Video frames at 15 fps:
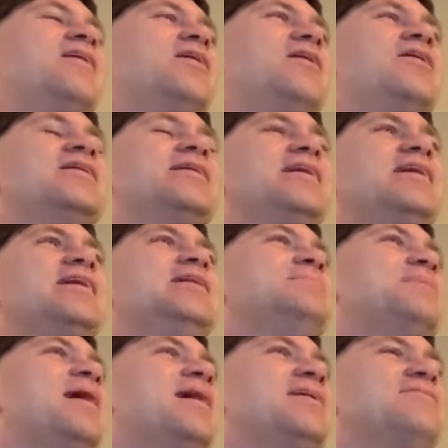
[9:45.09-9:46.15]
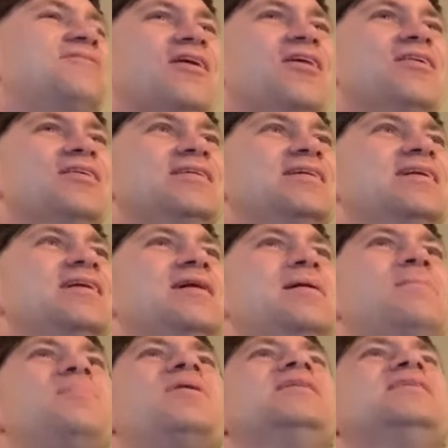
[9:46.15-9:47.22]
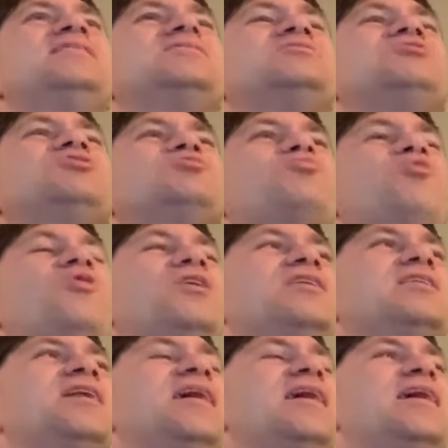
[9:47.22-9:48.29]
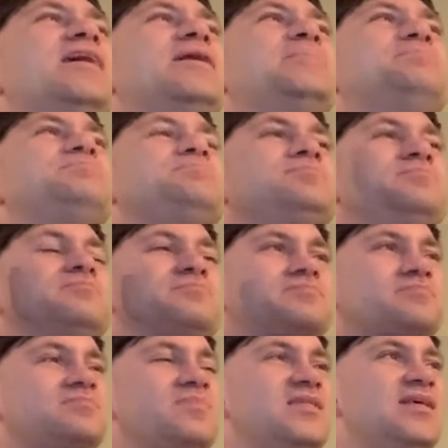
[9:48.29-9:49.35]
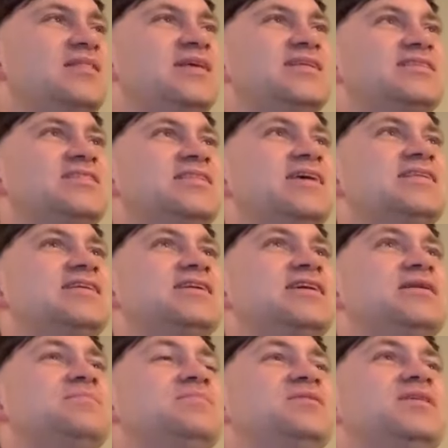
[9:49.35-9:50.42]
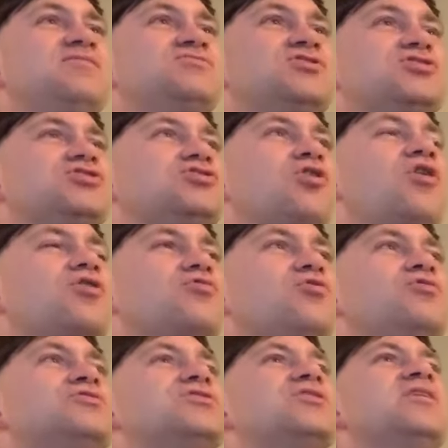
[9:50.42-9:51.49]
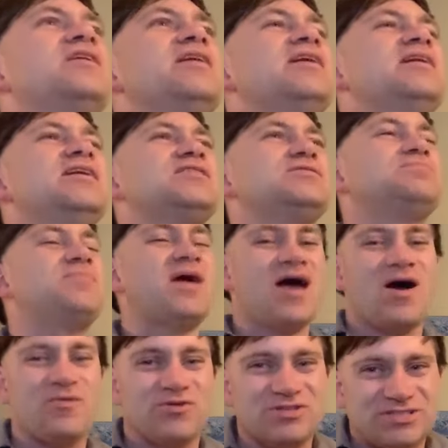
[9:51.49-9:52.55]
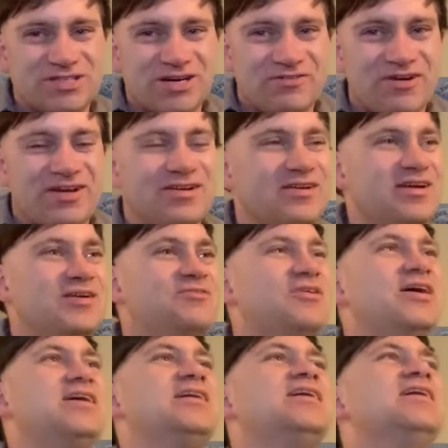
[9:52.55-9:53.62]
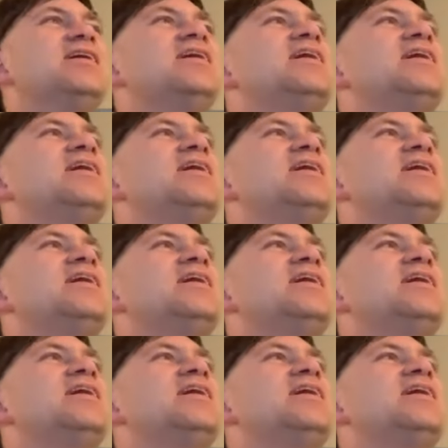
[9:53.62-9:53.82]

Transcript: a He-Man villain, but he's just wanting a, like, the thing that keep gives the Star Cruiser his power generator in a way.